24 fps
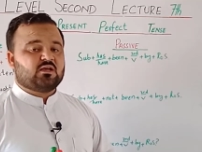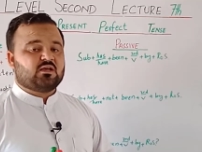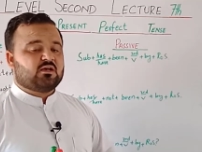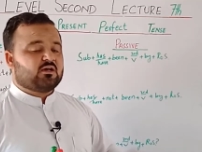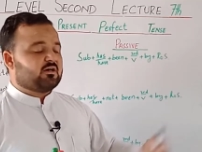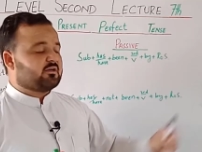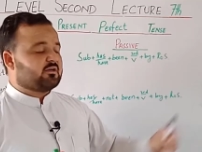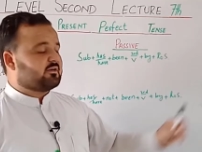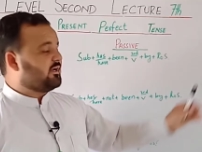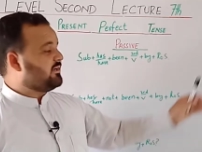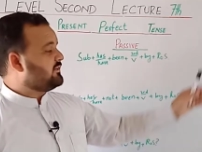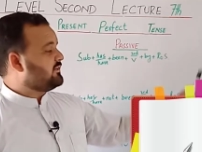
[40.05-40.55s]

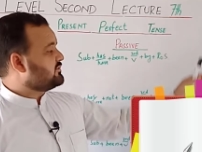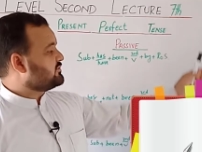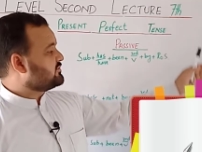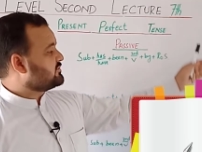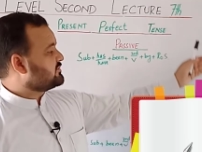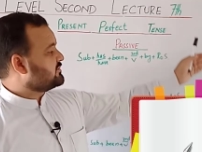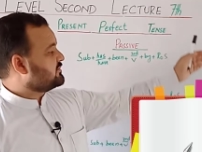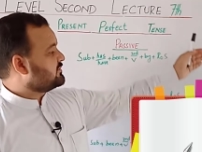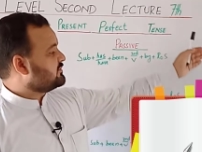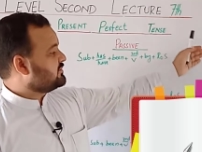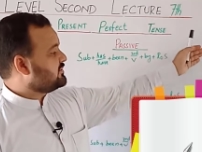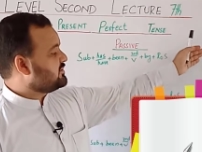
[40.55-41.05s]

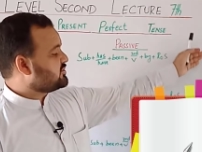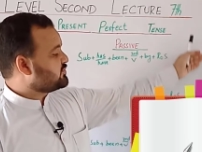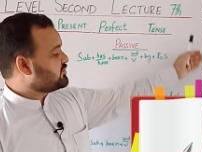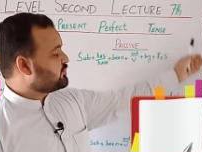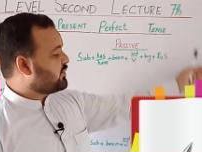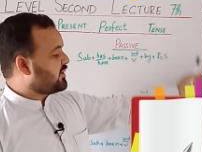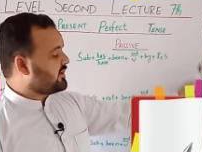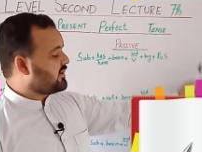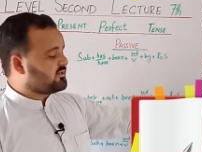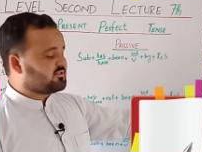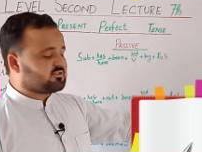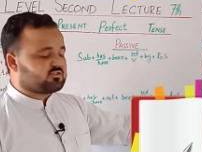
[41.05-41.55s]
Write these
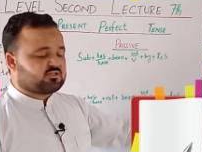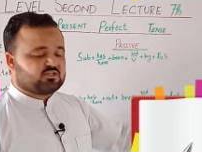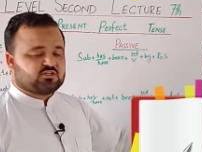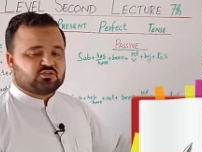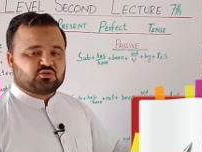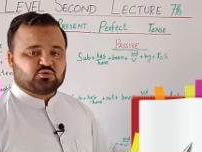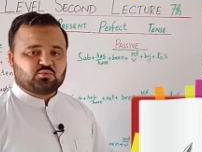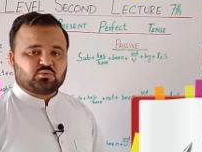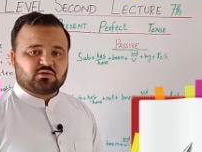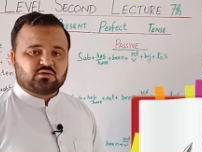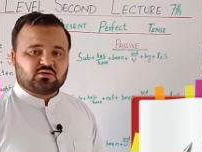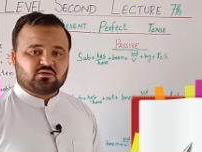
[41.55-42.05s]
points in
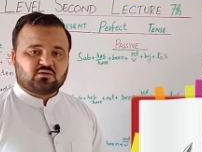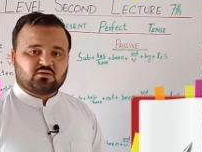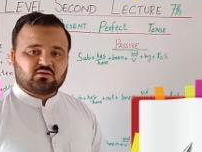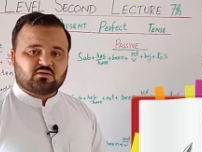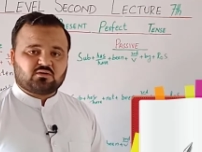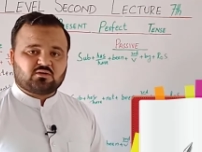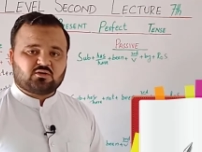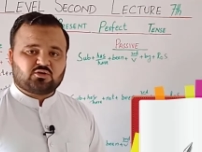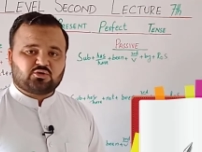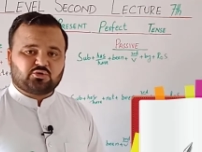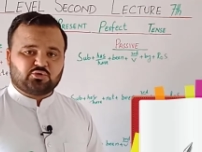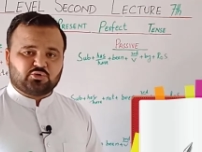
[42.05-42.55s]
your
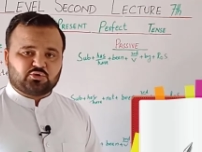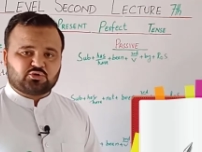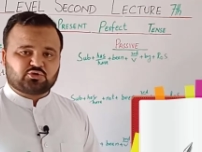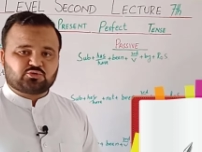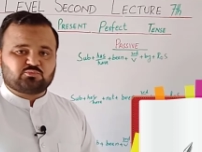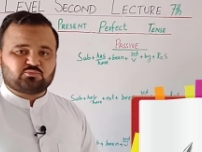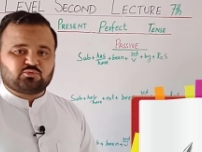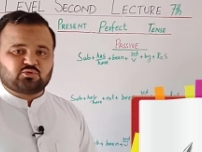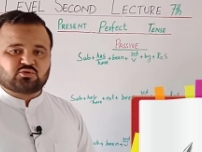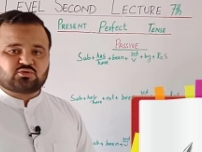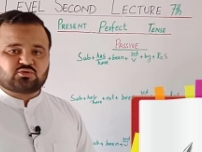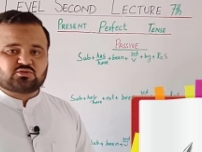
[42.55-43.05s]

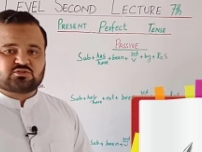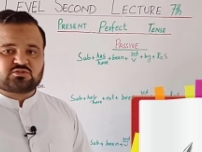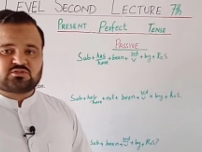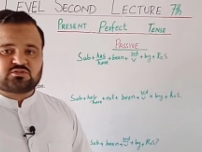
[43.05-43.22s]
notebooks.